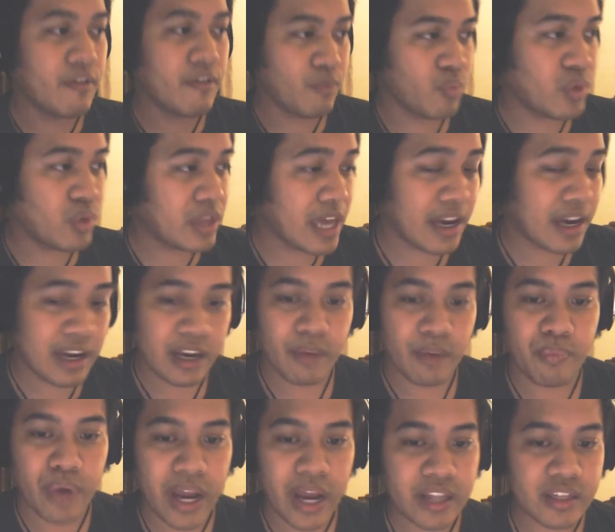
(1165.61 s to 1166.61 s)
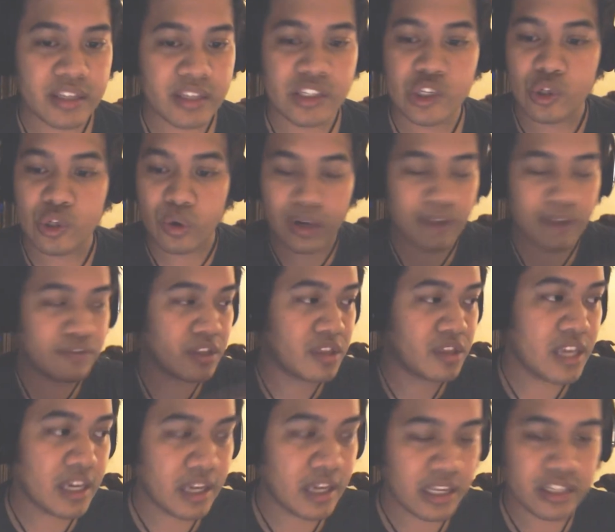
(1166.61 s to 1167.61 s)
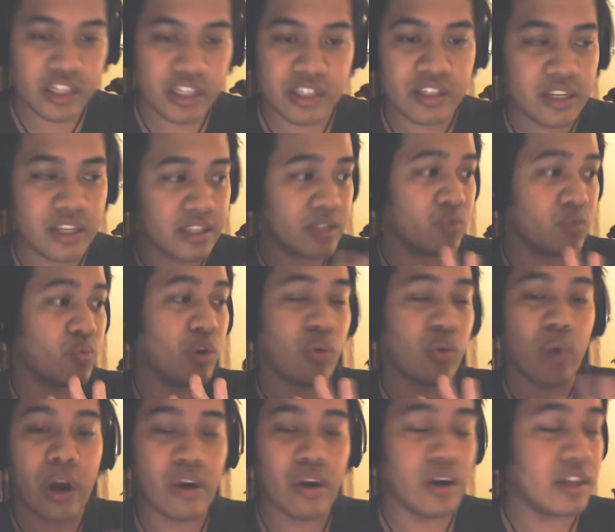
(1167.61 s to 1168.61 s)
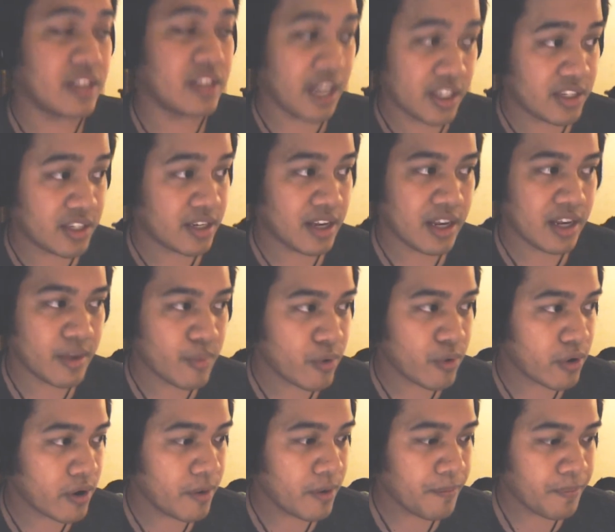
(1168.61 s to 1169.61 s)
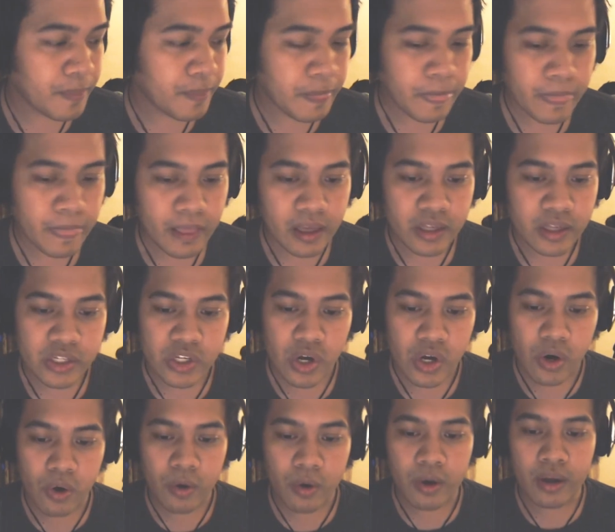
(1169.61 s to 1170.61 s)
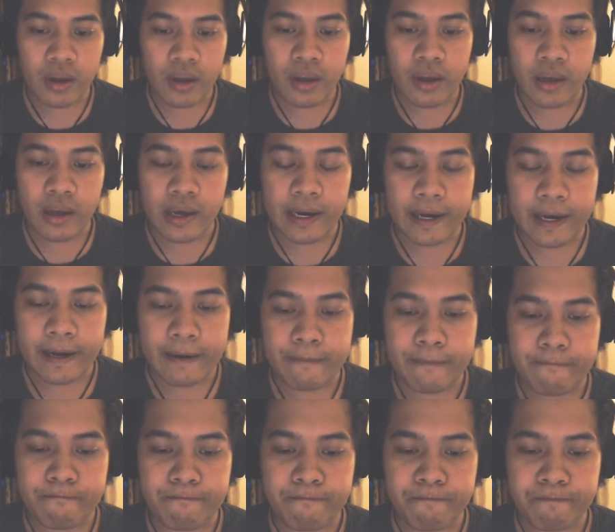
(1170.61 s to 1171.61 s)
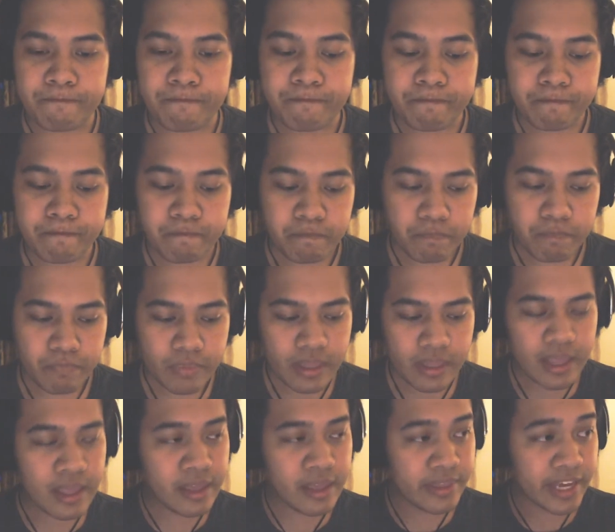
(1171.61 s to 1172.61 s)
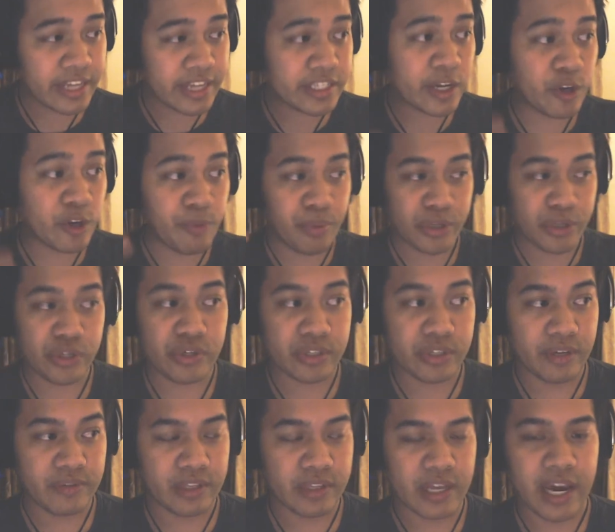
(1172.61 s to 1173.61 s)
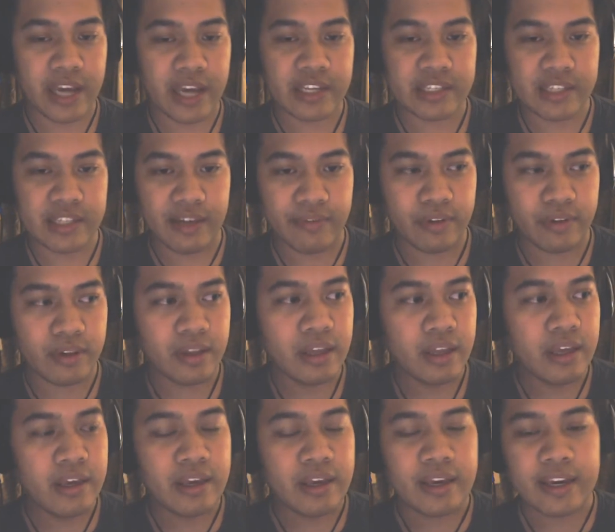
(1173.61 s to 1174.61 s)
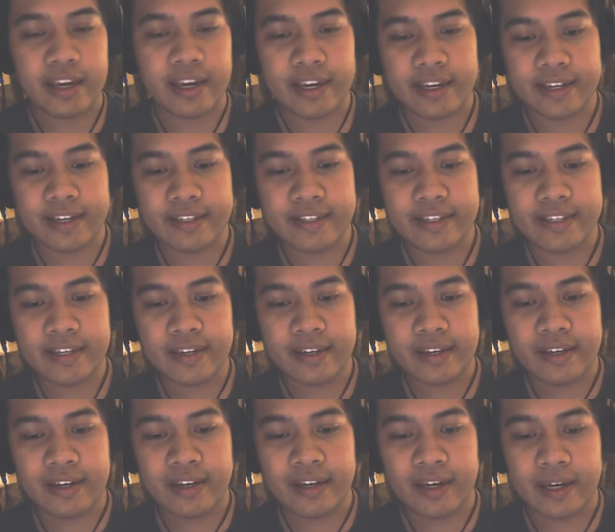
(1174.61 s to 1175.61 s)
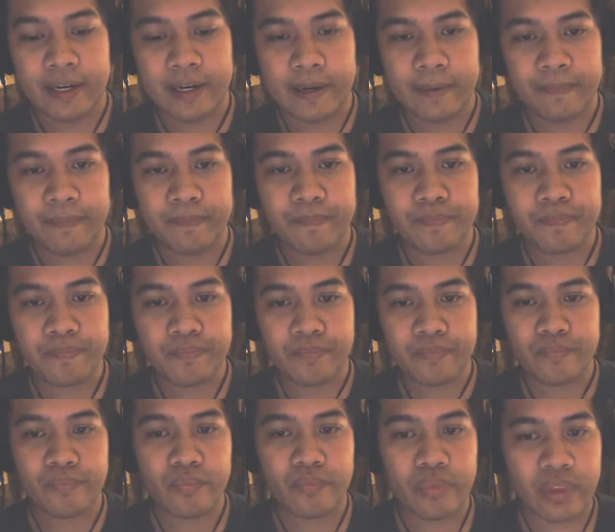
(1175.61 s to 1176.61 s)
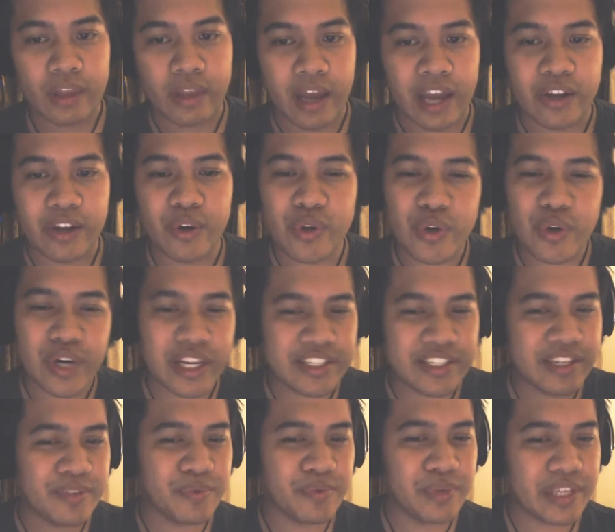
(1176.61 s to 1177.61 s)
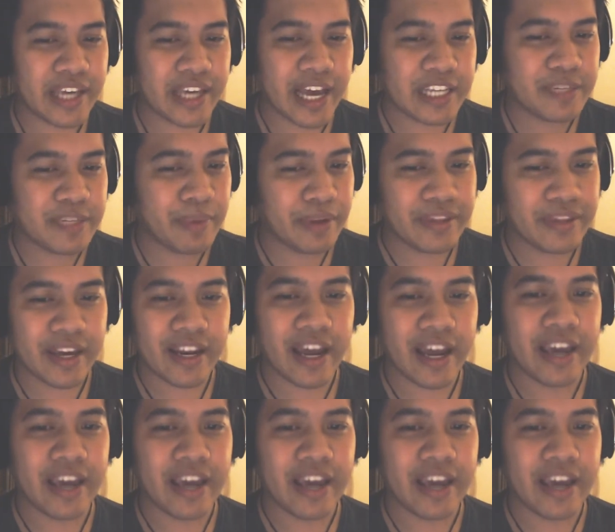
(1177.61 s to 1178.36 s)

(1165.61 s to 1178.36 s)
With that kind of practice, you don't have to think. It just doesn't require attention anymore. So, that is how you push yourself to the highest level. And I know you guys didn't really ask about that.